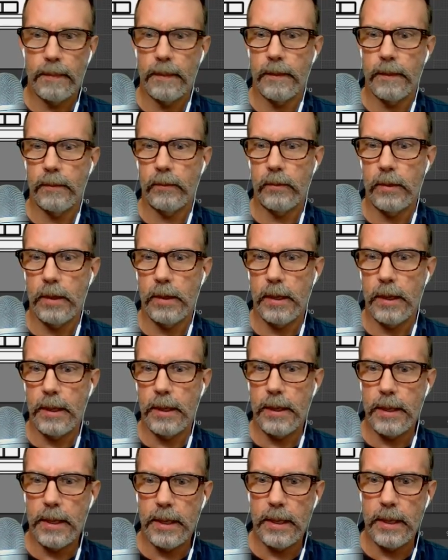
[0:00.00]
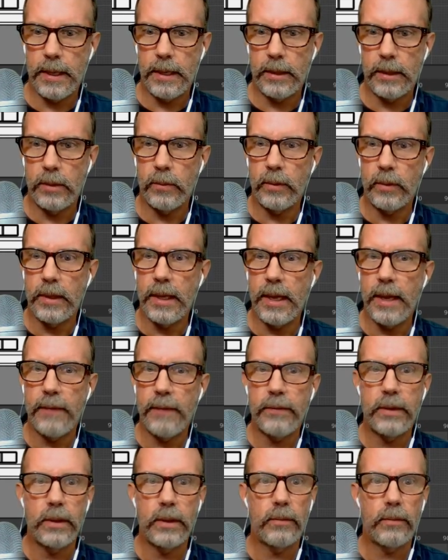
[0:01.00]
Okay, and do we have
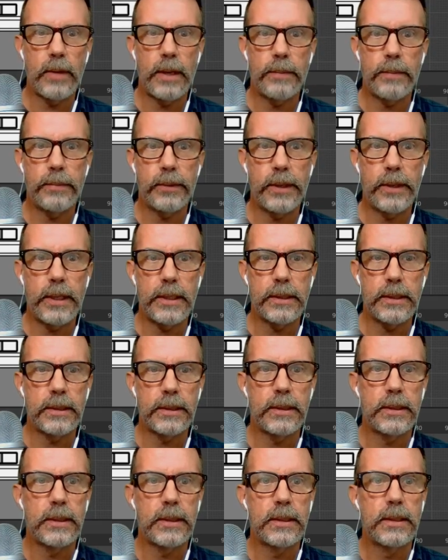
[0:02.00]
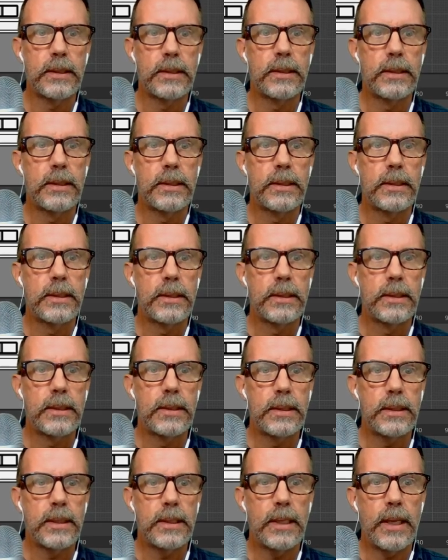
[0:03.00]
it in the right place
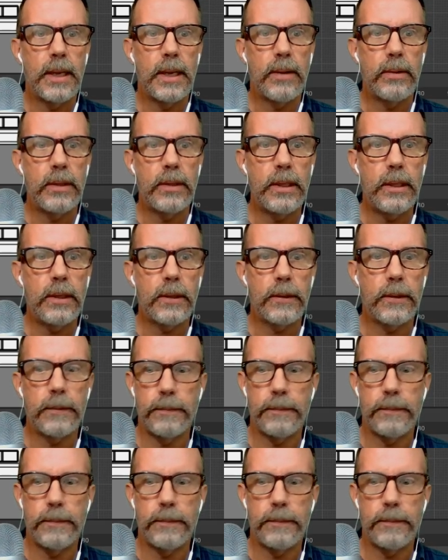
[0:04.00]
out here?